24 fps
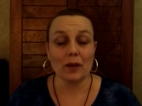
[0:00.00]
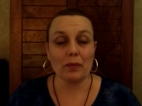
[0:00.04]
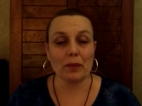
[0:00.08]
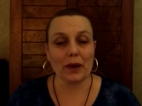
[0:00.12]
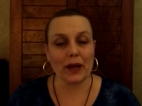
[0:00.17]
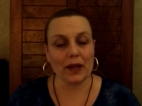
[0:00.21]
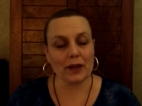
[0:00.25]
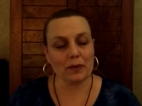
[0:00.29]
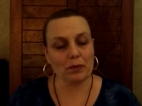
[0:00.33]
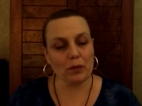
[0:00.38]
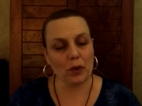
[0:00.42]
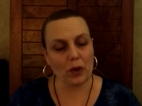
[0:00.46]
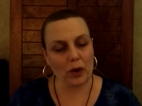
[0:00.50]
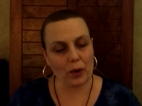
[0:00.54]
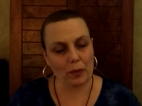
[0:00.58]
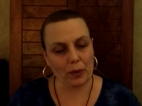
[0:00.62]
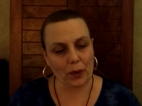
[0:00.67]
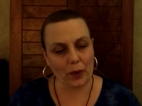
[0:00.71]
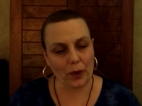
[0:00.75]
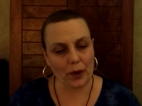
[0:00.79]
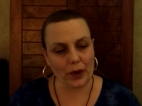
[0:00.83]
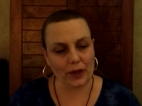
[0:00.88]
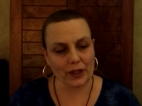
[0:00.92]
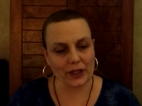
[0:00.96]
but more
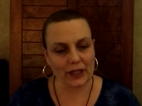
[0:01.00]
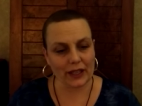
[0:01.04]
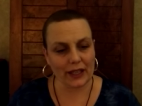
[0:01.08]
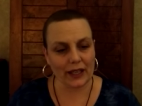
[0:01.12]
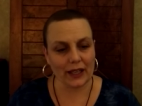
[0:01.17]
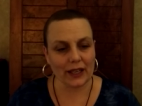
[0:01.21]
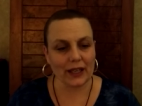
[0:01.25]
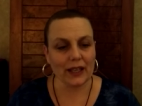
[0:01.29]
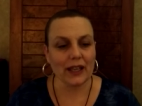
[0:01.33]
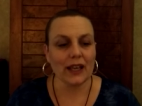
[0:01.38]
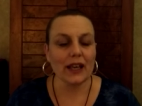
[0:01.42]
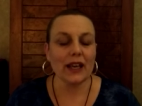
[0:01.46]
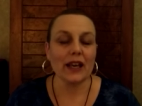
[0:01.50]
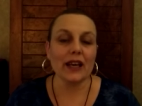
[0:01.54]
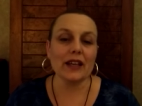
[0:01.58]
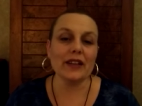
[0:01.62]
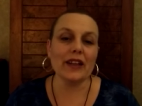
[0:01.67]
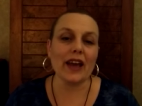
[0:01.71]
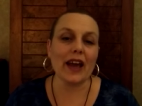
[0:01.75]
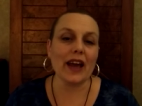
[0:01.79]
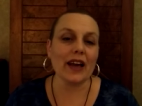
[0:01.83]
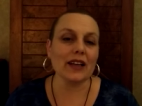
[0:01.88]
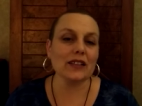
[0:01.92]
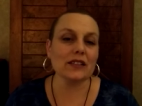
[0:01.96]
importantly, in
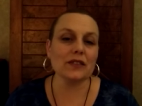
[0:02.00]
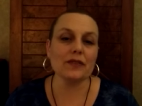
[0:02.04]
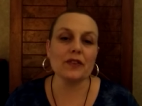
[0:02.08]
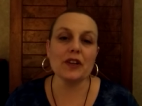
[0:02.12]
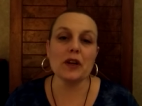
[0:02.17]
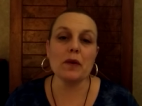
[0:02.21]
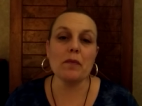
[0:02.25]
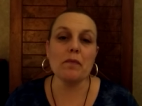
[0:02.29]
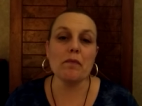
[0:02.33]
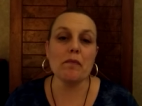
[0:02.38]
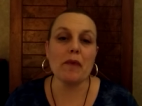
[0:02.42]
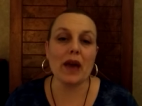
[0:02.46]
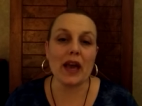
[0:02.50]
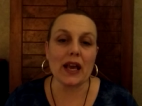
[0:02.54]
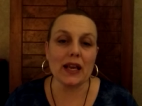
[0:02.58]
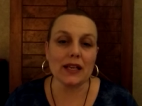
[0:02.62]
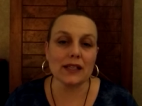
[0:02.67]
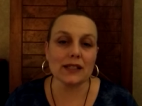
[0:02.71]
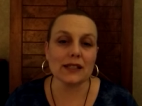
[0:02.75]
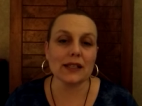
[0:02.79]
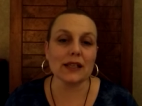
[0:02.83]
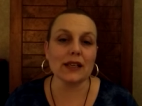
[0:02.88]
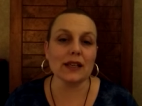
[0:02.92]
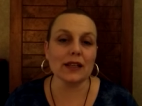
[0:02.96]
the hands of an
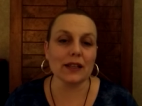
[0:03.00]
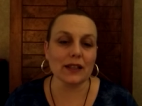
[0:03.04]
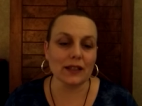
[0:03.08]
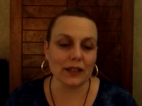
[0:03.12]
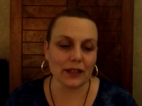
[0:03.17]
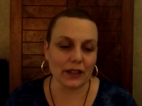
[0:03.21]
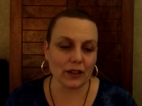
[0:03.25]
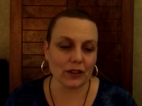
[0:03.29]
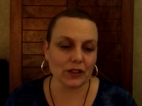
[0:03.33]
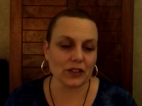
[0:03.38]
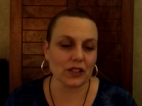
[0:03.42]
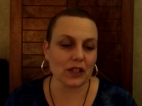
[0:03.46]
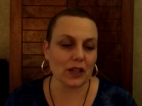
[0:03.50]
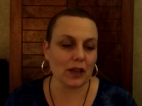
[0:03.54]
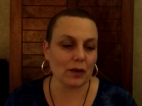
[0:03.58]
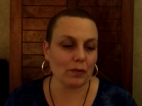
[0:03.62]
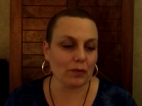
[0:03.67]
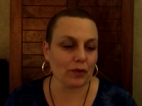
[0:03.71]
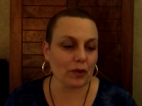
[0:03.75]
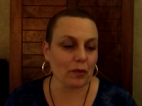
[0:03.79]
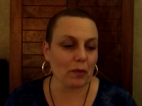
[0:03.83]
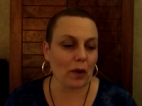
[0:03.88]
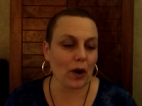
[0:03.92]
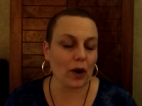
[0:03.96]
amazing legal
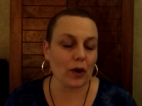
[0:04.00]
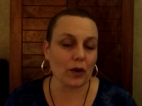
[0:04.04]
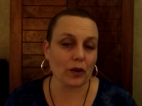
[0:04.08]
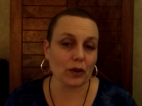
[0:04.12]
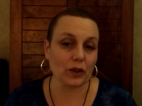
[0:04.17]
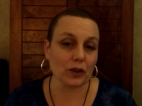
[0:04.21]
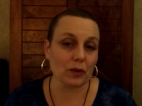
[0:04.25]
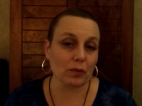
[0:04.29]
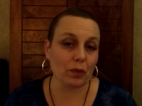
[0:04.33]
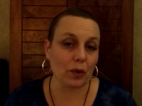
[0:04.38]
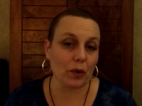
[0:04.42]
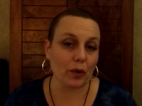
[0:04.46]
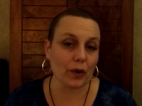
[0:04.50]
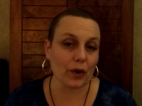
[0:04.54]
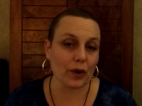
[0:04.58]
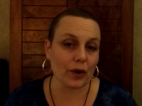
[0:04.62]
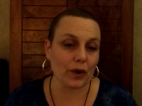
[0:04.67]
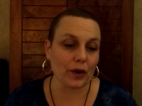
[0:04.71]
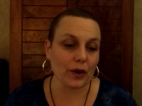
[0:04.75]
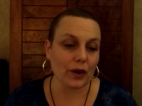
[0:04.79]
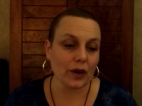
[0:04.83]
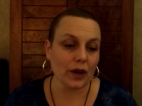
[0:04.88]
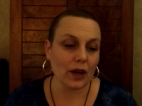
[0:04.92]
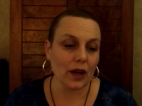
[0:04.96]
team from Arnold and
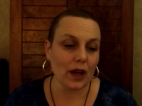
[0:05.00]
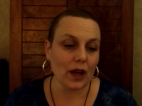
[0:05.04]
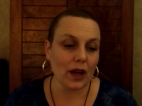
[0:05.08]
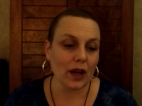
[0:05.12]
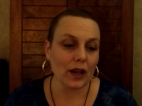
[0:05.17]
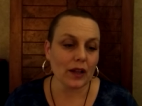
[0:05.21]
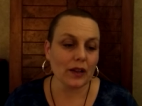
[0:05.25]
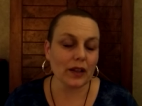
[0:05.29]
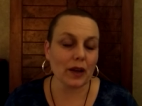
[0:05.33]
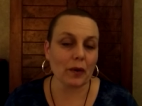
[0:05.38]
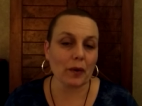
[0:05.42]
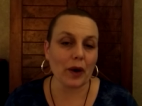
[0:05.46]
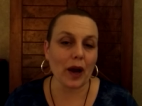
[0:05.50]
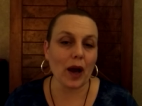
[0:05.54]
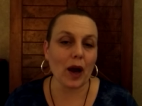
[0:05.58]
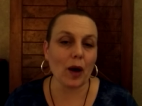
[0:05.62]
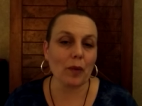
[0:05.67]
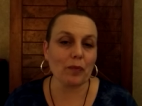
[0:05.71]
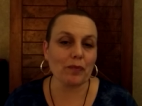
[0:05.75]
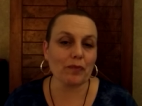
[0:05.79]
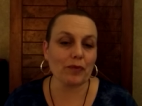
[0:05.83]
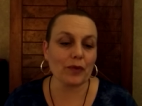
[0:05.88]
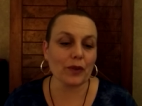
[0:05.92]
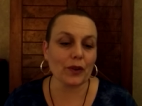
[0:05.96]
Porter. They were
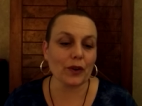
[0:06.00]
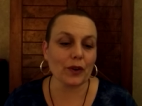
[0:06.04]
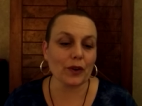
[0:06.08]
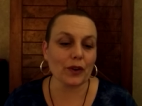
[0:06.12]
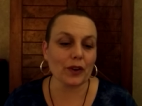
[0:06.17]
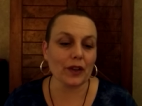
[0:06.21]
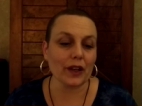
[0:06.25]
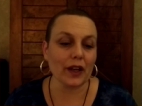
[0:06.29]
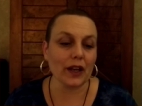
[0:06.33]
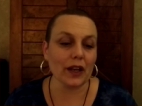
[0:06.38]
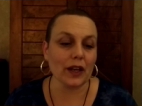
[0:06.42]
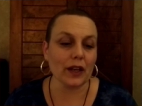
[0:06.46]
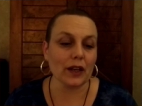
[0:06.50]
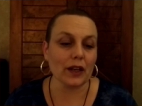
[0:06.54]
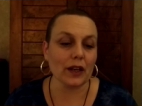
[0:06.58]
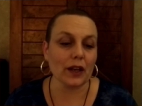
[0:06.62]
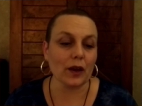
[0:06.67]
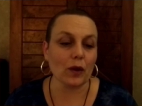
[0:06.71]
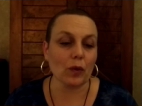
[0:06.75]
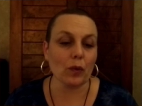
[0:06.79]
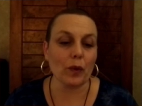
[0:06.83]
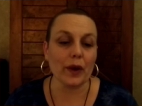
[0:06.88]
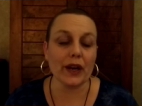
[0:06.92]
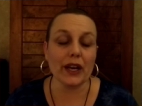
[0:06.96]
helpful
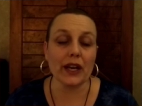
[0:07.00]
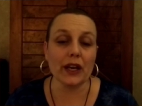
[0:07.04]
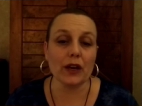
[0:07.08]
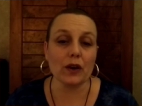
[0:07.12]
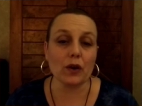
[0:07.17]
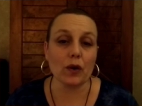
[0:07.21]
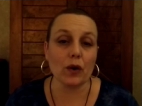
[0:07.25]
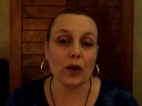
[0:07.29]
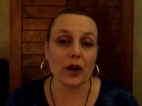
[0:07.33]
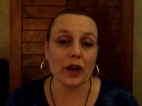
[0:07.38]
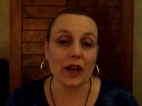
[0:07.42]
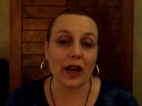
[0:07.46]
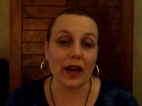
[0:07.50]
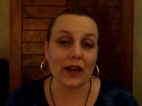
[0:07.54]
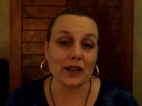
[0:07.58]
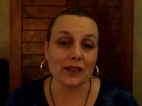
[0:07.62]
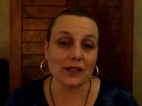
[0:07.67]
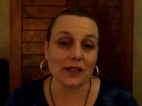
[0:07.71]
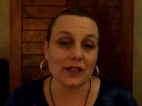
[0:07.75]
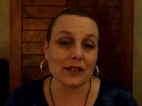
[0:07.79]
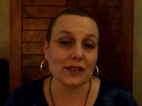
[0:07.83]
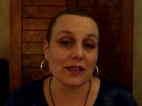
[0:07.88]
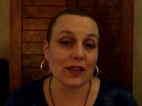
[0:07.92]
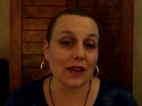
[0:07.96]
in winning court
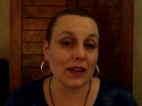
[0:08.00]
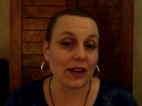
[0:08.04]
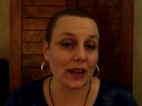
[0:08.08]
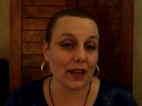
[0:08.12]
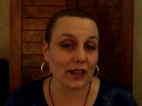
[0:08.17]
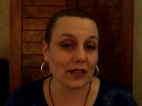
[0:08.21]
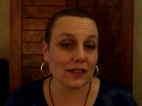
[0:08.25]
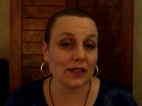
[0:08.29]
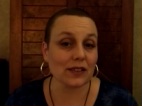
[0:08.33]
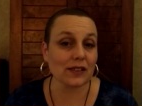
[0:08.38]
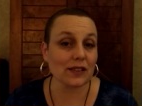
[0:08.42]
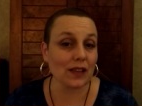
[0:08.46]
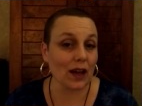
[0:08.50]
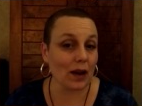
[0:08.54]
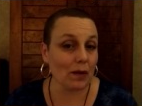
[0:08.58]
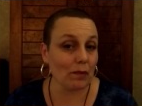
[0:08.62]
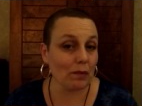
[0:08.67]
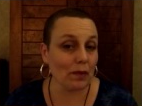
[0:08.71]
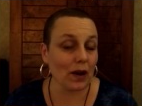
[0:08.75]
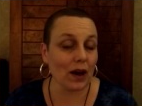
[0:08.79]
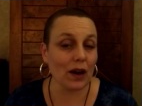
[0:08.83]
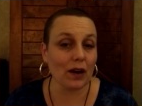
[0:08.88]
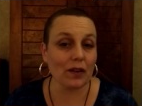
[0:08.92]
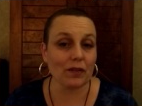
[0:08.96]
cases against
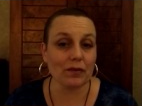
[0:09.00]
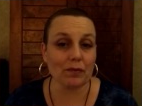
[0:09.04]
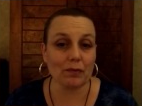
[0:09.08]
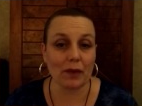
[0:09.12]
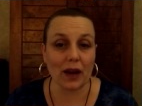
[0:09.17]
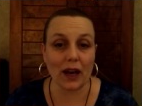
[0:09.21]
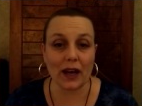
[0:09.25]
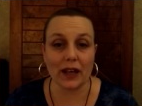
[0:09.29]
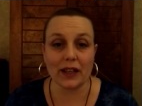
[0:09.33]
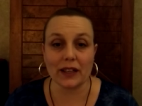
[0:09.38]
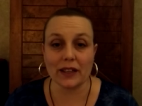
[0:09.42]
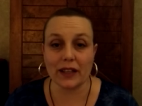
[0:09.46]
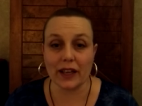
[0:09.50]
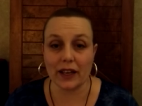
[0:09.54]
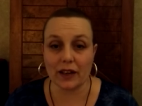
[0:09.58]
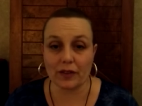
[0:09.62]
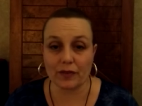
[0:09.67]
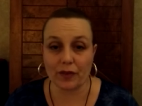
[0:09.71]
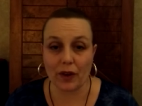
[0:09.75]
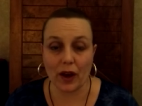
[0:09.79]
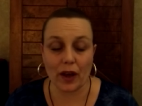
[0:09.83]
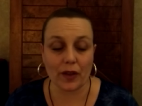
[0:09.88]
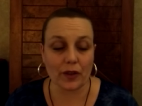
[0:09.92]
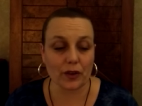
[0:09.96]
some of my late
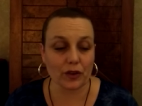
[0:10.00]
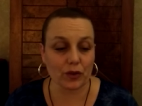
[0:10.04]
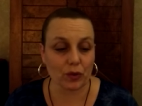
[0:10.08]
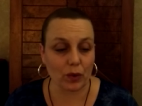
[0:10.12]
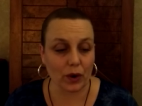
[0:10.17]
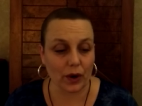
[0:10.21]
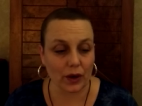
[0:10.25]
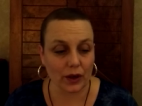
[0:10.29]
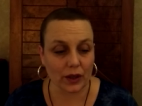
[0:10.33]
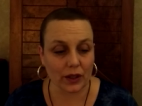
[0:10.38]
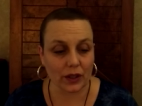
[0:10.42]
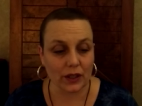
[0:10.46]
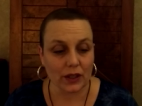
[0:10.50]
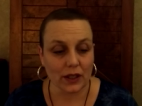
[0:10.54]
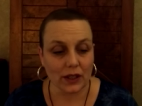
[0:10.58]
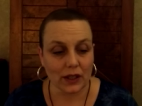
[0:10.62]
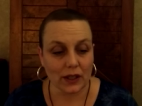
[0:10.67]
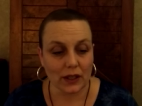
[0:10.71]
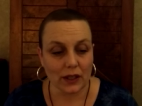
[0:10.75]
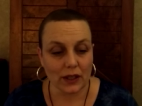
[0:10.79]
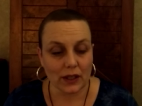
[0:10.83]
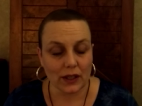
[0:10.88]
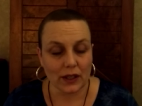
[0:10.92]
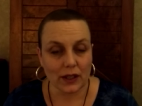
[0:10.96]
father's work.
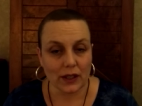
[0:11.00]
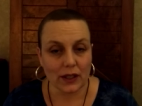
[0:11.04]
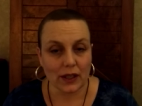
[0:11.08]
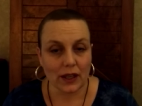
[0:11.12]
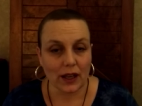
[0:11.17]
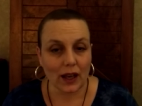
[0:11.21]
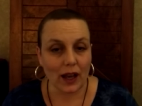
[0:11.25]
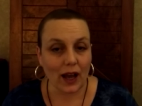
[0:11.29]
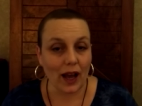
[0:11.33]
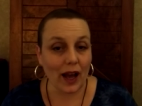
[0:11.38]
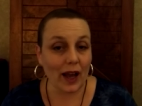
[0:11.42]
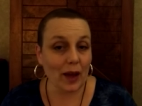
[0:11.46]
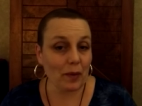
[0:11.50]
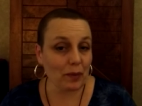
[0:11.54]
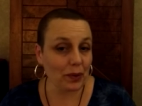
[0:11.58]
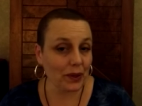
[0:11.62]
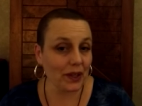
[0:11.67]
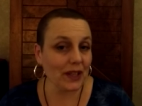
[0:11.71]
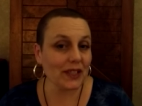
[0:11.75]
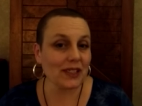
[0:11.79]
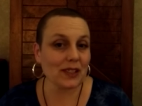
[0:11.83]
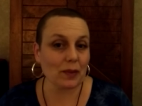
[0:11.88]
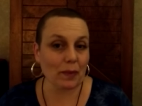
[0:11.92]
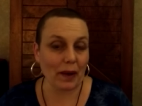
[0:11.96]
I am
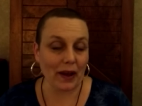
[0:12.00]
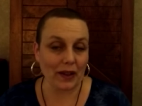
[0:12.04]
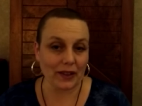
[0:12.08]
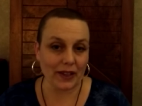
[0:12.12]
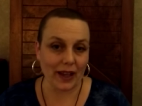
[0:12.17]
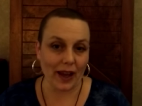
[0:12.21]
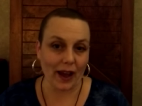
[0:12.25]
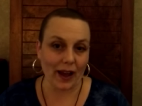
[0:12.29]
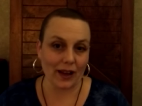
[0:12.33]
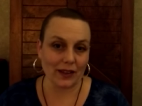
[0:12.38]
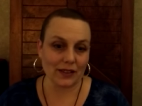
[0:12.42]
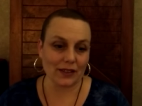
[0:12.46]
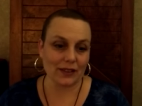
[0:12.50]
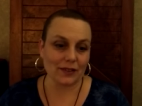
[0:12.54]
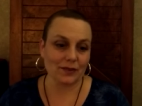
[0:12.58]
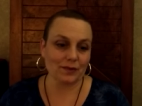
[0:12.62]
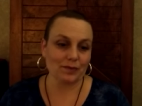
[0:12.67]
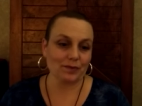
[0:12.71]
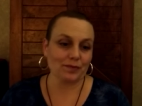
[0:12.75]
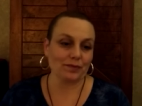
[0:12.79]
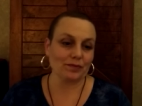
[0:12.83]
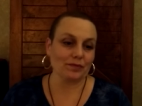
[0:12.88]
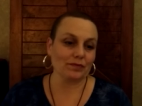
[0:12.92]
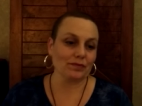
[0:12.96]
pleased about that,
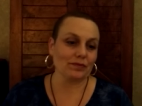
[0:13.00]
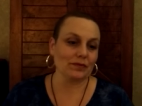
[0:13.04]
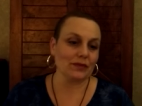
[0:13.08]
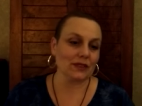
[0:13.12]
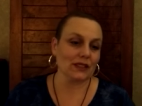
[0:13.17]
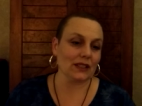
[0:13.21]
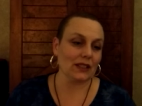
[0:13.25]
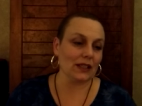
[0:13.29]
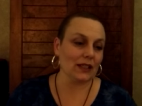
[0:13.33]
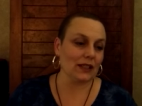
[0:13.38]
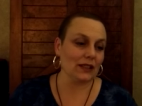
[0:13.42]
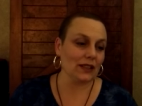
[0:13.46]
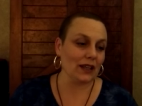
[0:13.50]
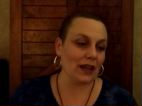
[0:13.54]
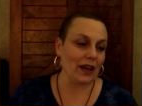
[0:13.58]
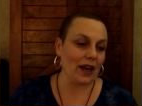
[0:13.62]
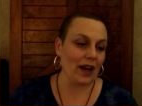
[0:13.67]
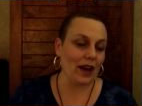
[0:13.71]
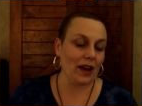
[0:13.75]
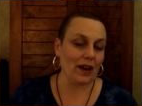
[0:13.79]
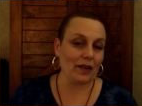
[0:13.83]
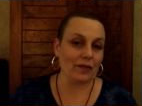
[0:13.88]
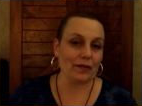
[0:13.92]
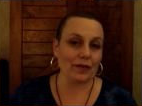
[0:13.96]
and I
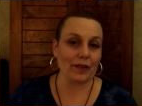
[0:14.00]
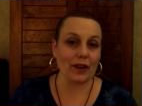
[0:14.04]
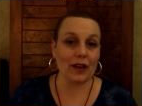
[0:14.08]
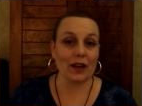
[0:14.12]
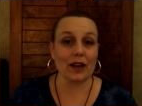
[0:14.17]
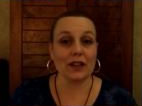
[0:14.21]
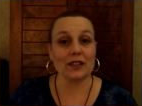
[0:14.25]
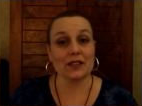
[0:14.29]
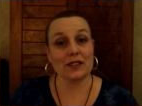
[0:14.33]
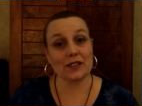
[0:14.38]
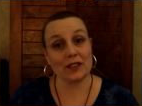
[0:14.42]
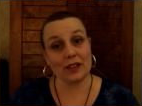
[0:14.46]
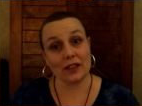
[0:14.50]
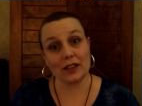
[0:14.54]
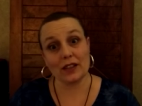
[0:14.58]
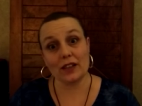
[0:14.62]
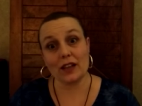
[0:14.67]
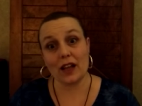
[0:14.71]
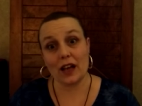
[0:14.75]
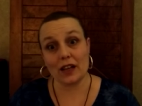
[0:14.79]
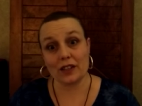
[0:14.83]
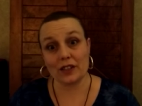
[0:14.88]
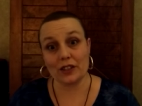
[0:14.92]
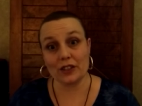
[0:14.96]
have still a
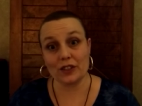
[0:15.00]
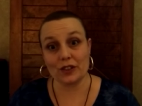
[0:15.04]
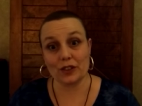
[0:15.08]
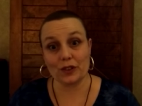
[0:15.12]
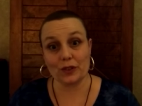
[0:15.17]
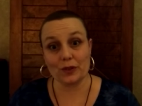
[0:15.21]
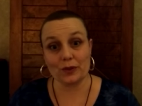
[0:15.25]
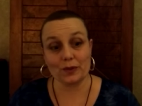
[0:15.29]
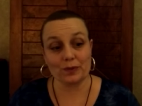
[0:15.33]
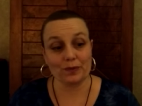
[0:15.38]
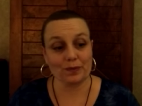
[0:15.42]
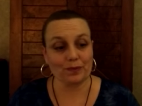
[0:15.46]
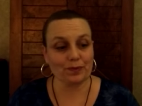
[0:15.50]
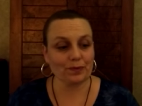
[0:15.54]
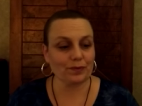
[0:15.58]
lot to do.